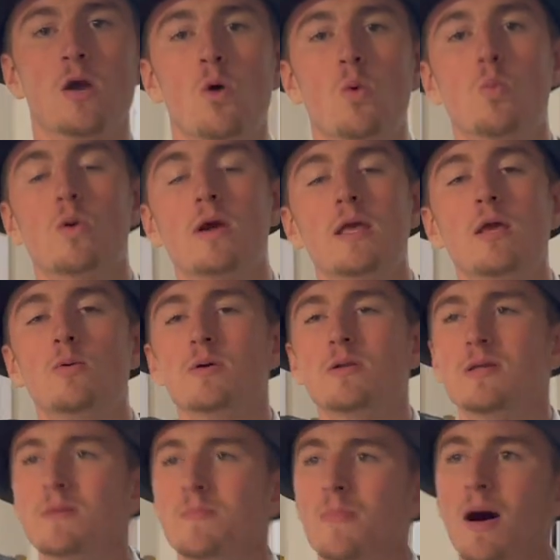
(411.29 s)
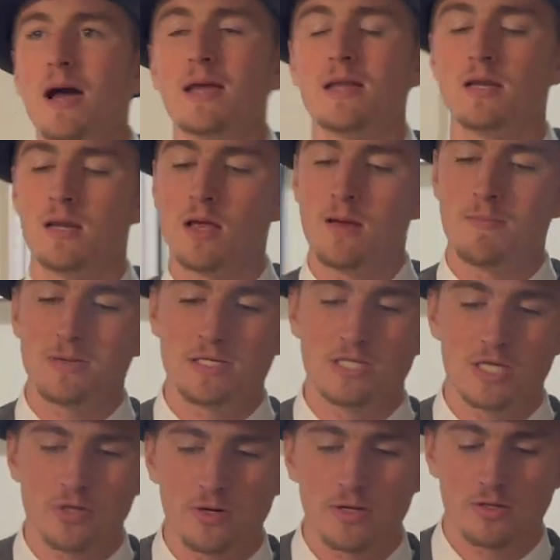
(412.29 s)
where he would combine
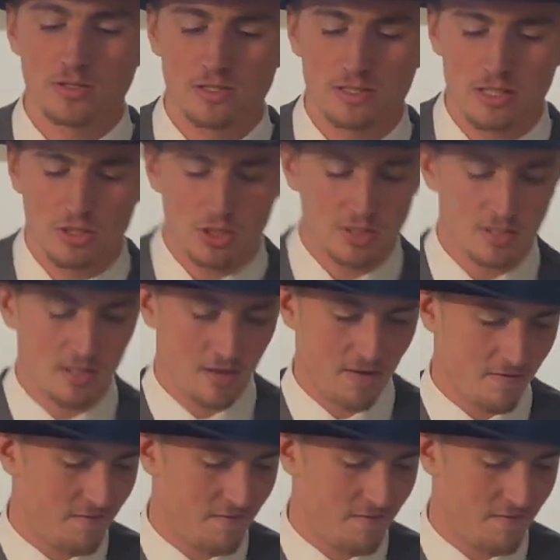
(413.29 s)
materials such as